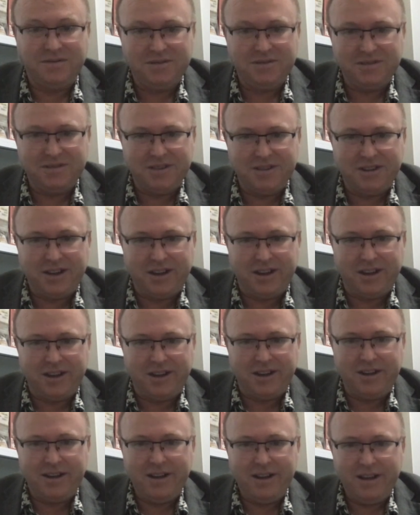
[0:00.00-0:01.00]
okay,
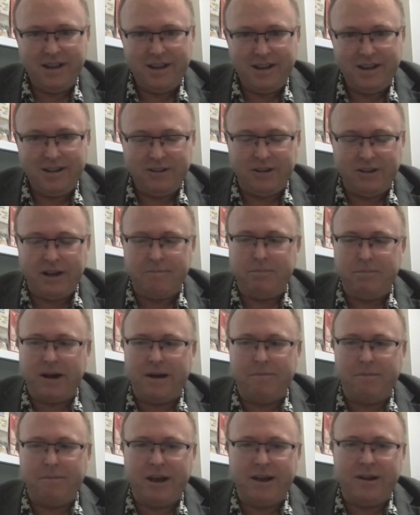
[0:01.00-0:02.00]
led by a
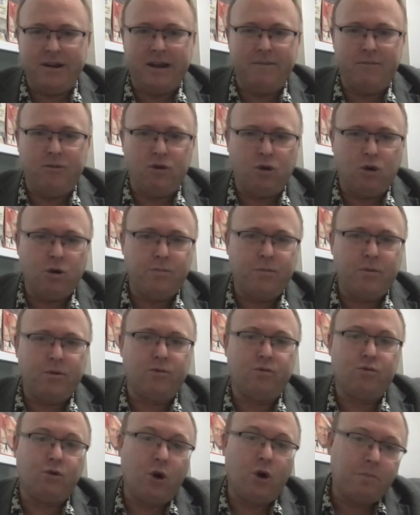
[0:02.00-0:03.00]
man named Norbert
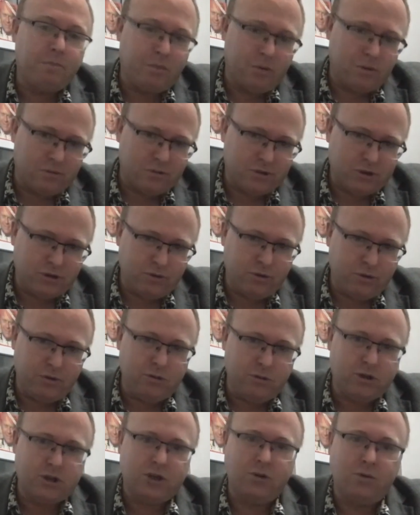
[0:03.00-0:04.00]
Ropers, who
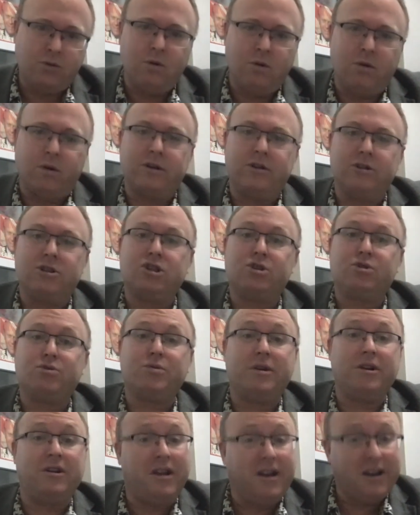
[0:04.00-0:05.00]
used to work in
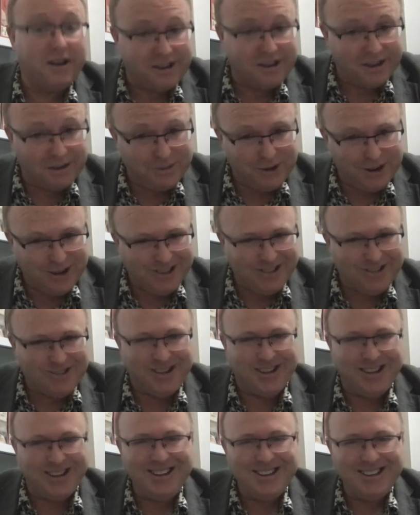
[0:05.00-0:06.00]
Sri Lanka, by the
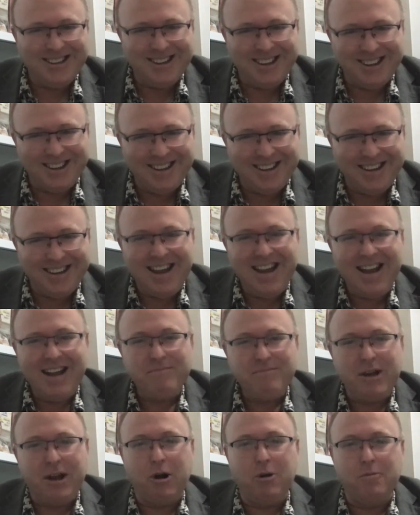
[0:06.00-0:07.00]
way.
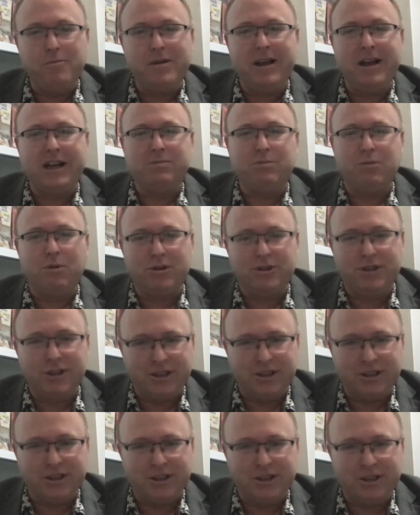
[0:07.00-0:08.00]
I hope he has more
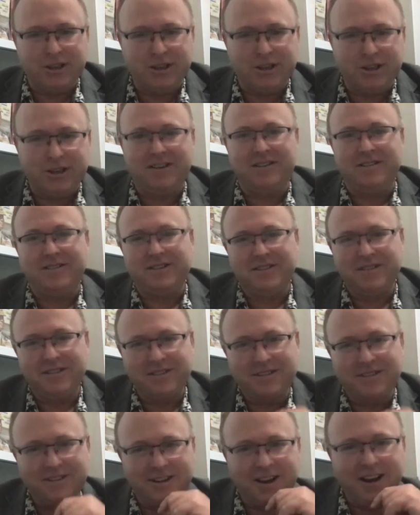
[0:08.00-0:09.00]
success in
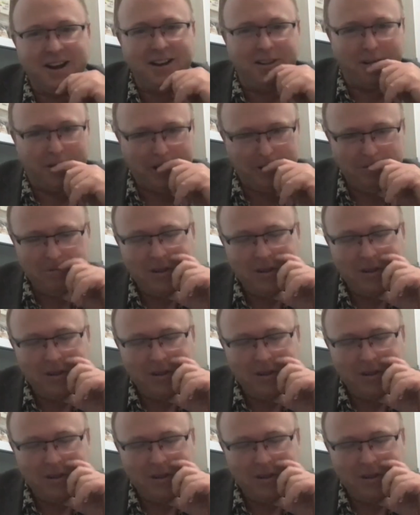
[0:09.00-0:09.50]
Thailand.